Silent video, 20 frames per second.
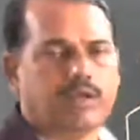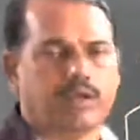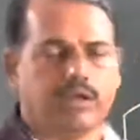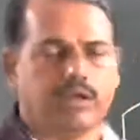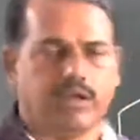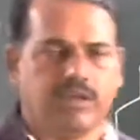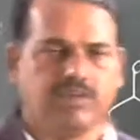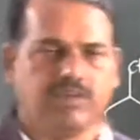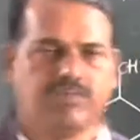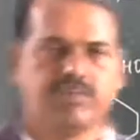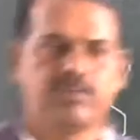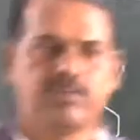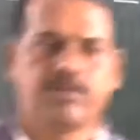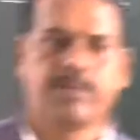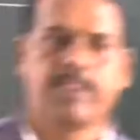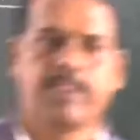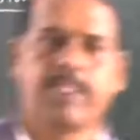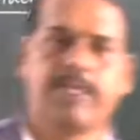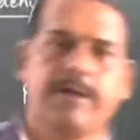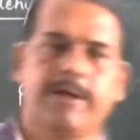is
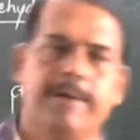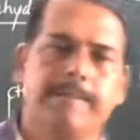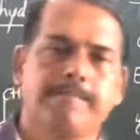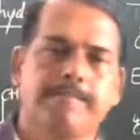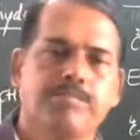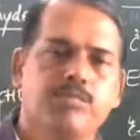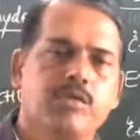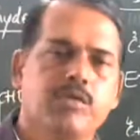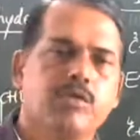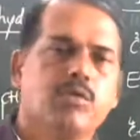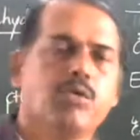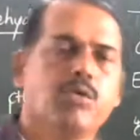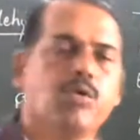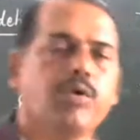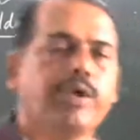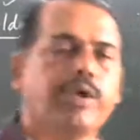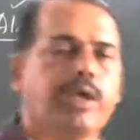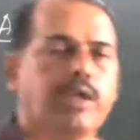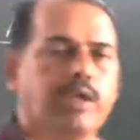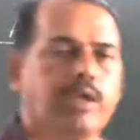ONE.
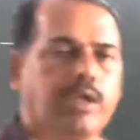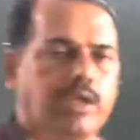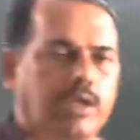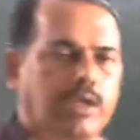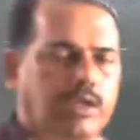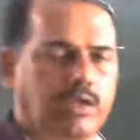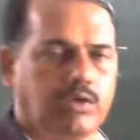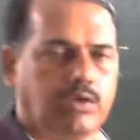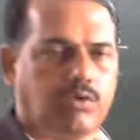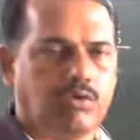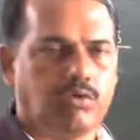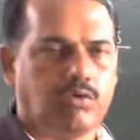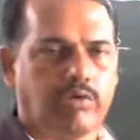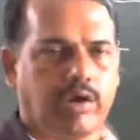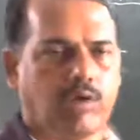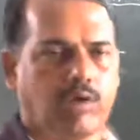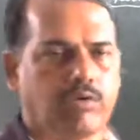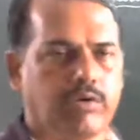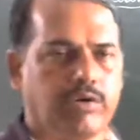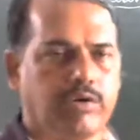We
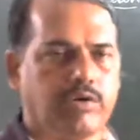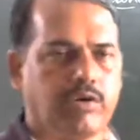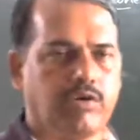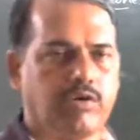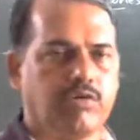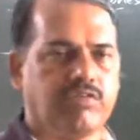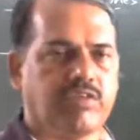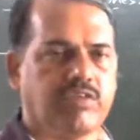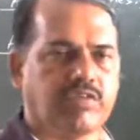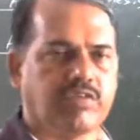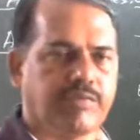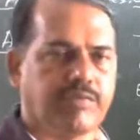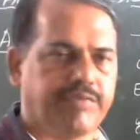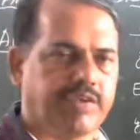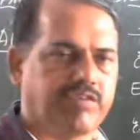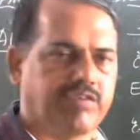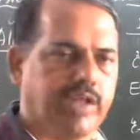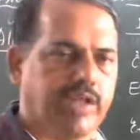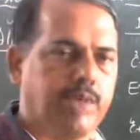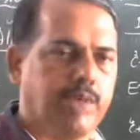have to introduce the
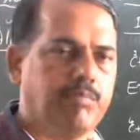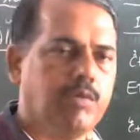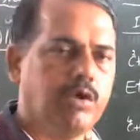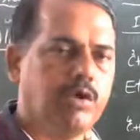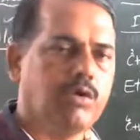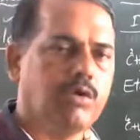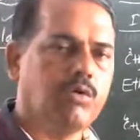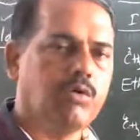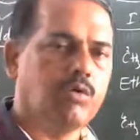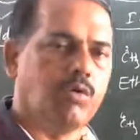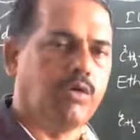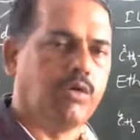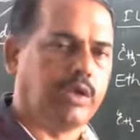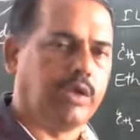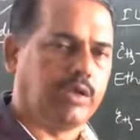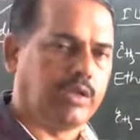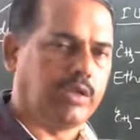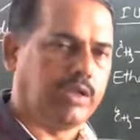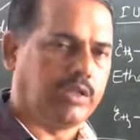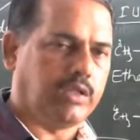suffix name
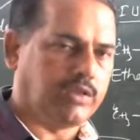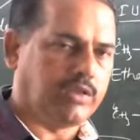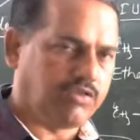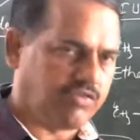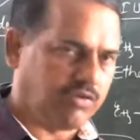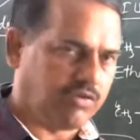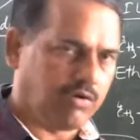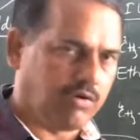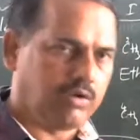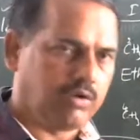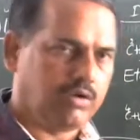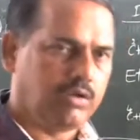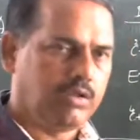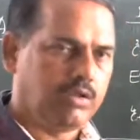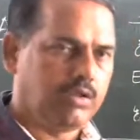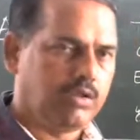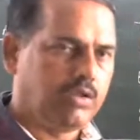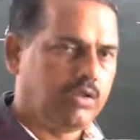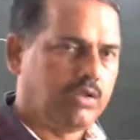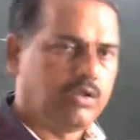ONE. That's all.
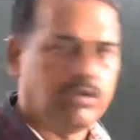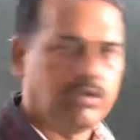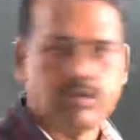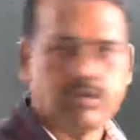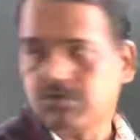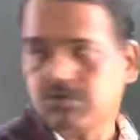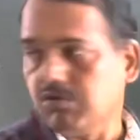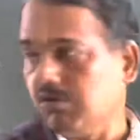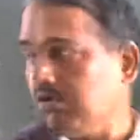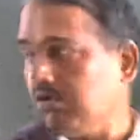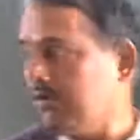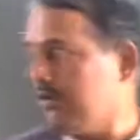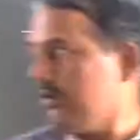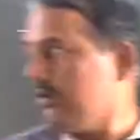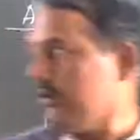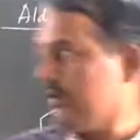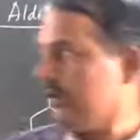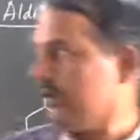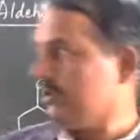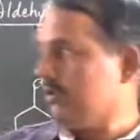So
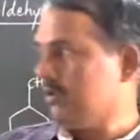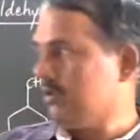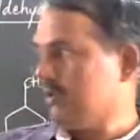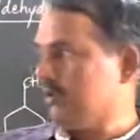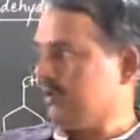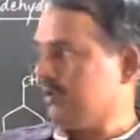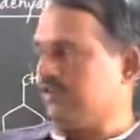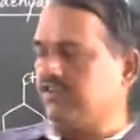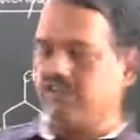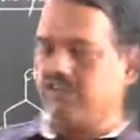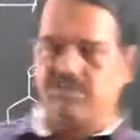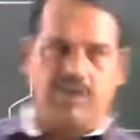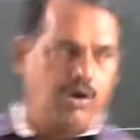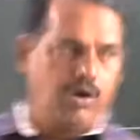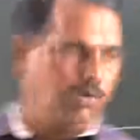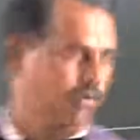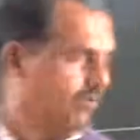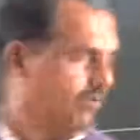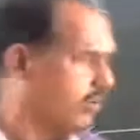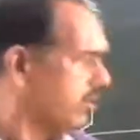this is
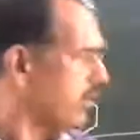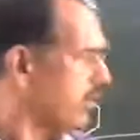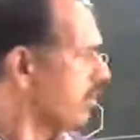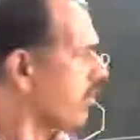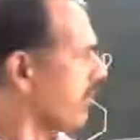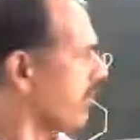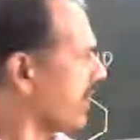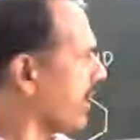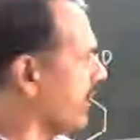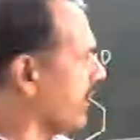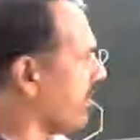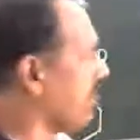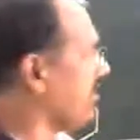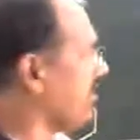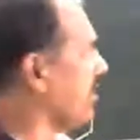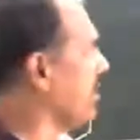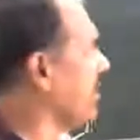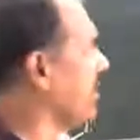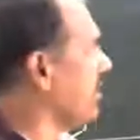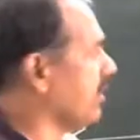how we can
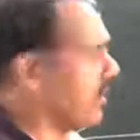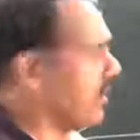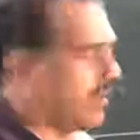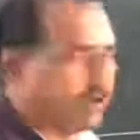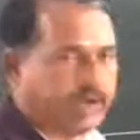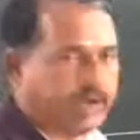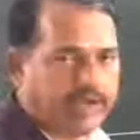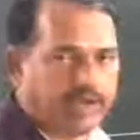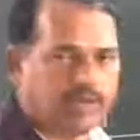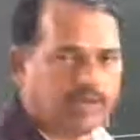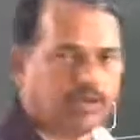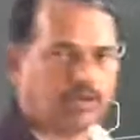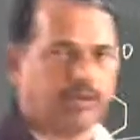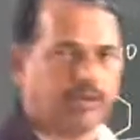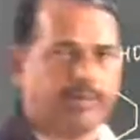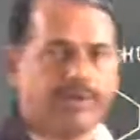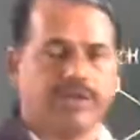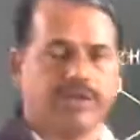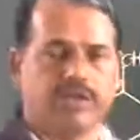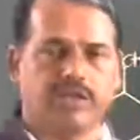easily write the
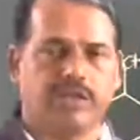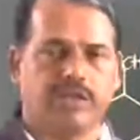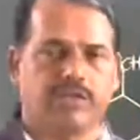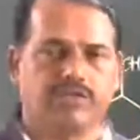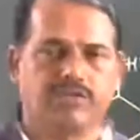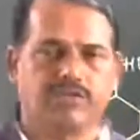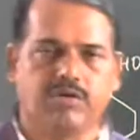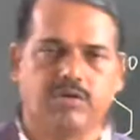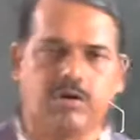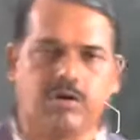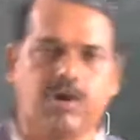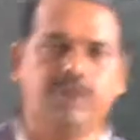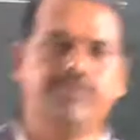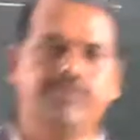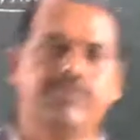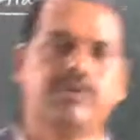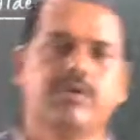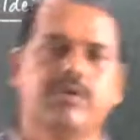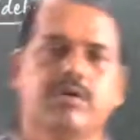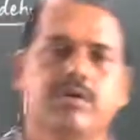nomenclature
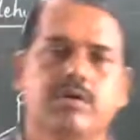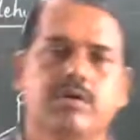of